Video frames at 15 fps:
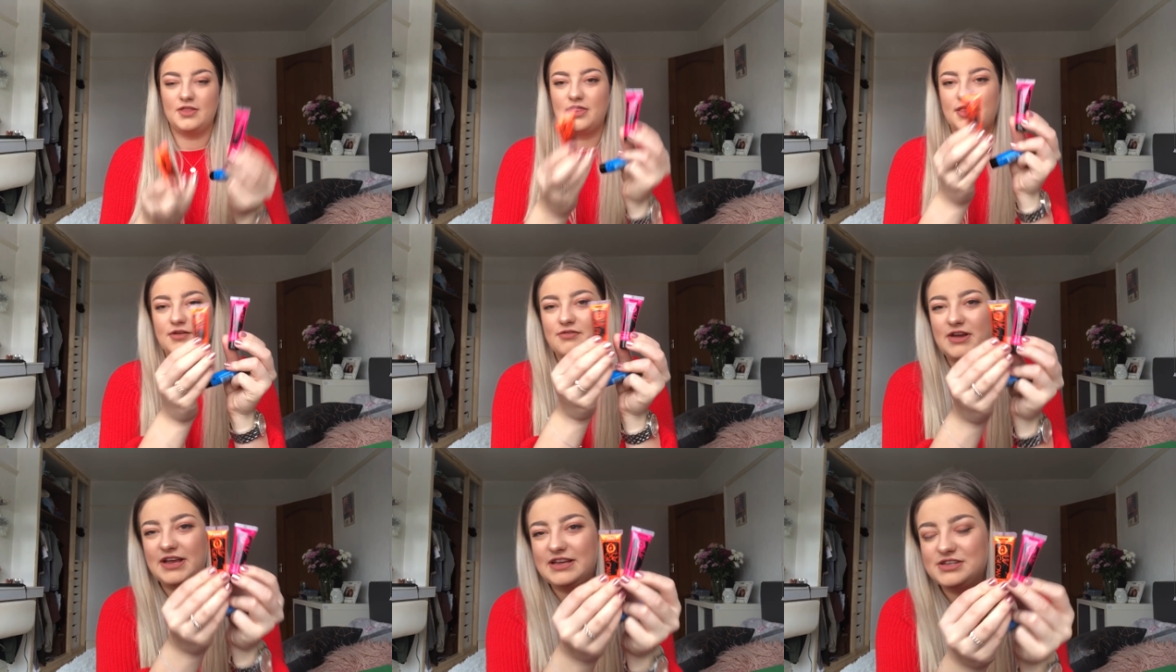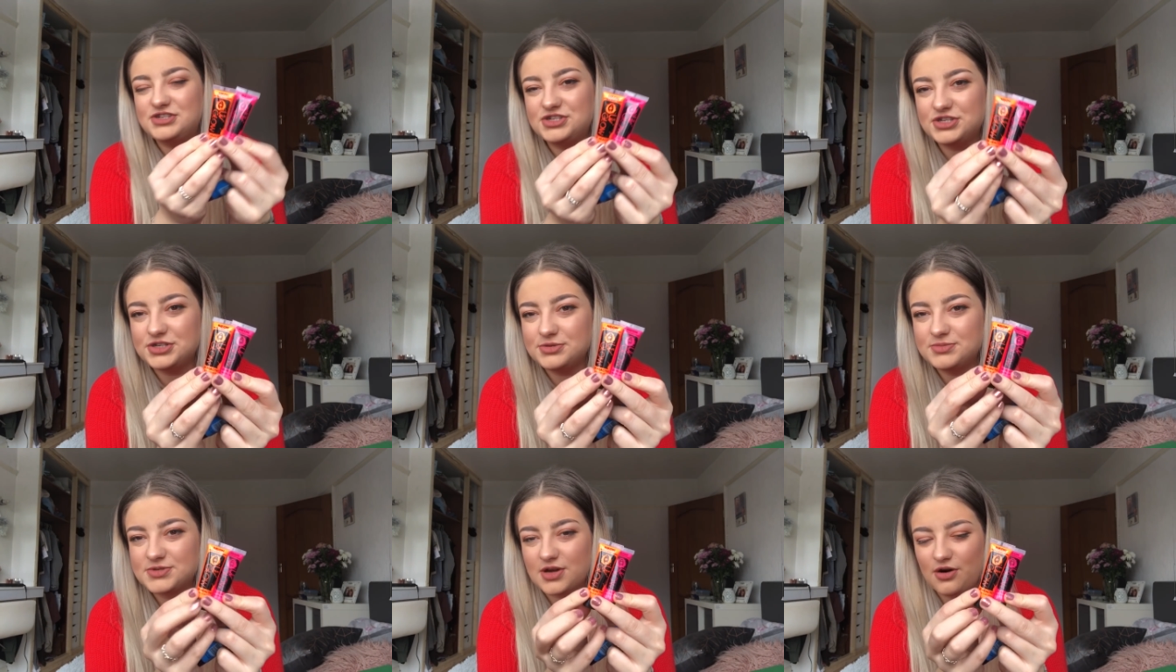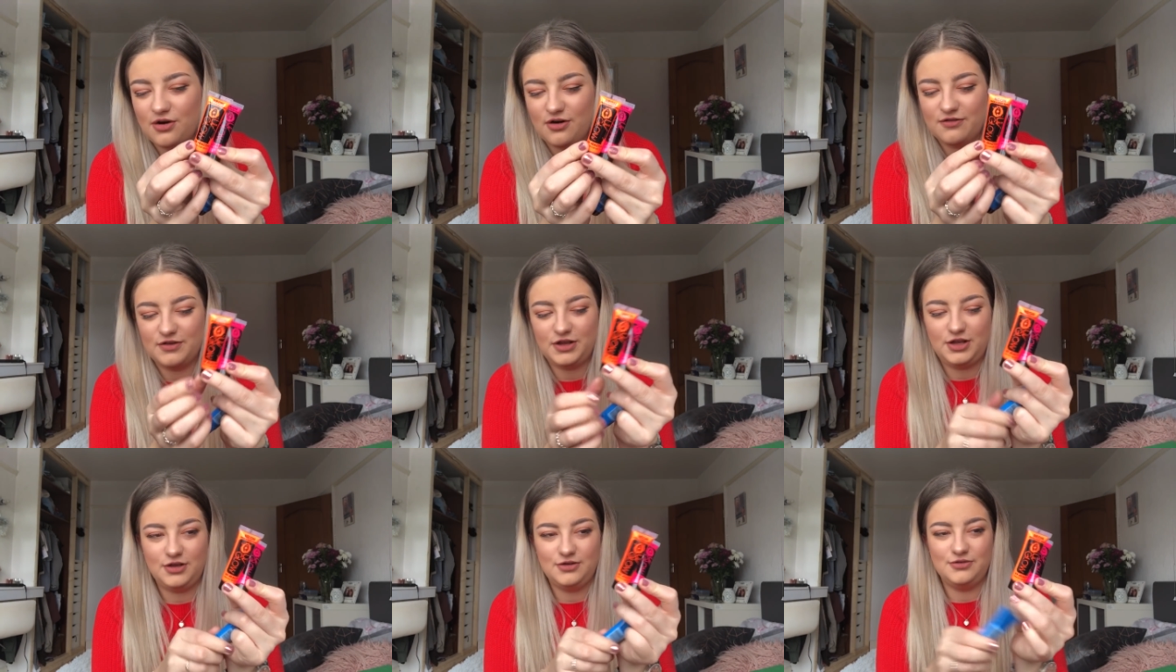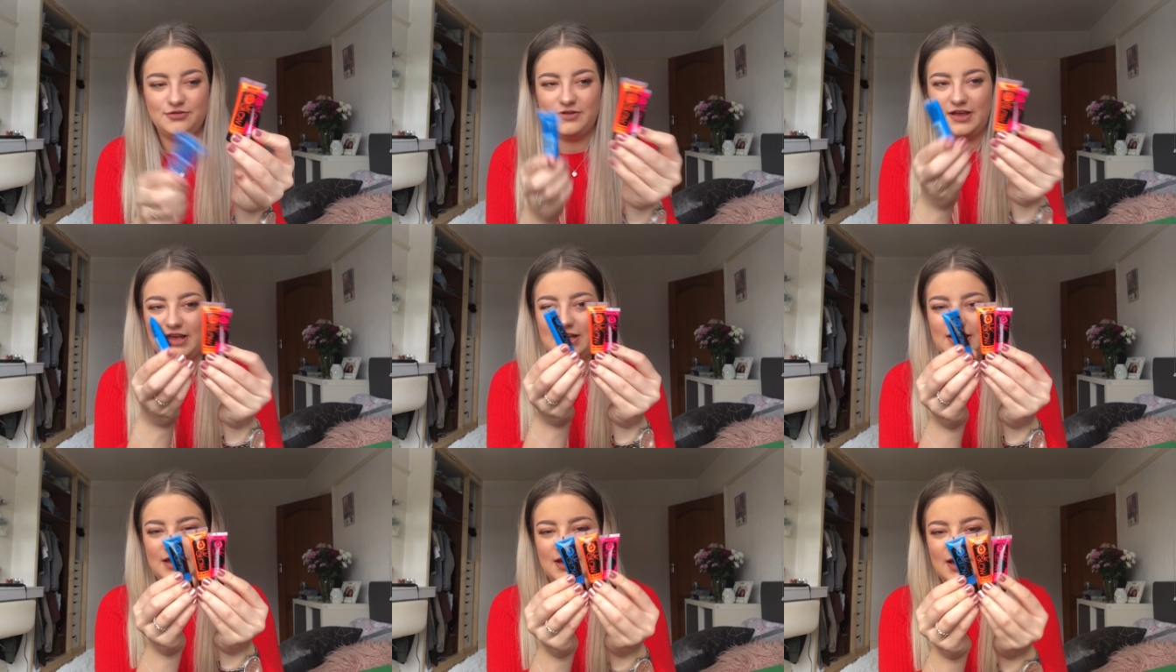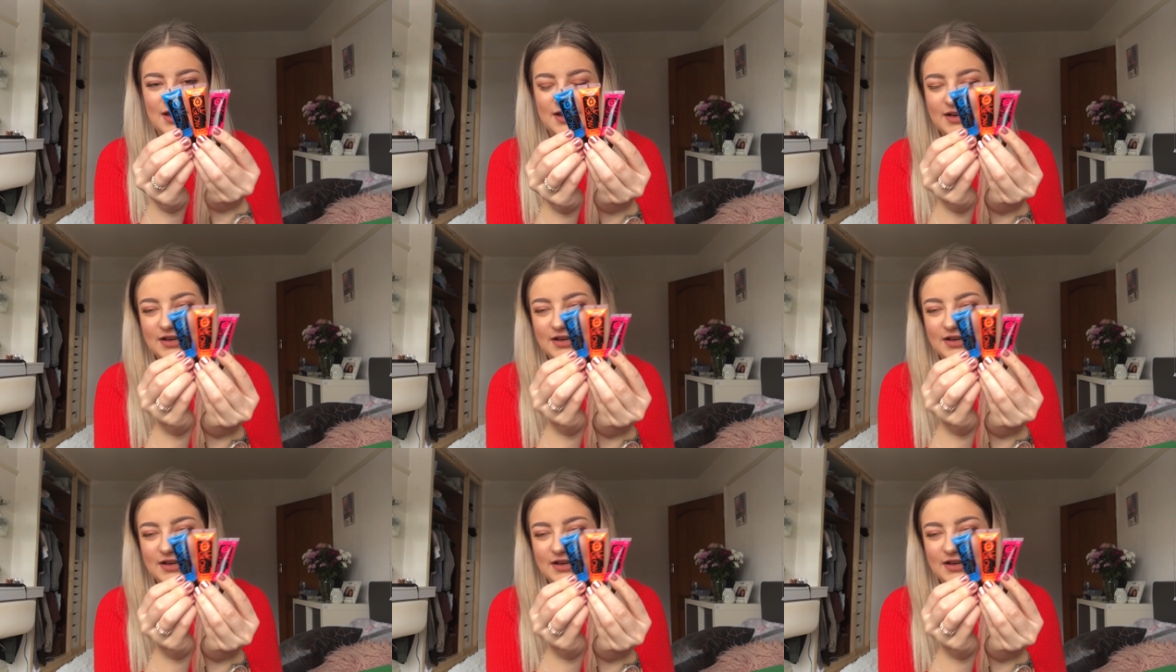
3 tubes of UV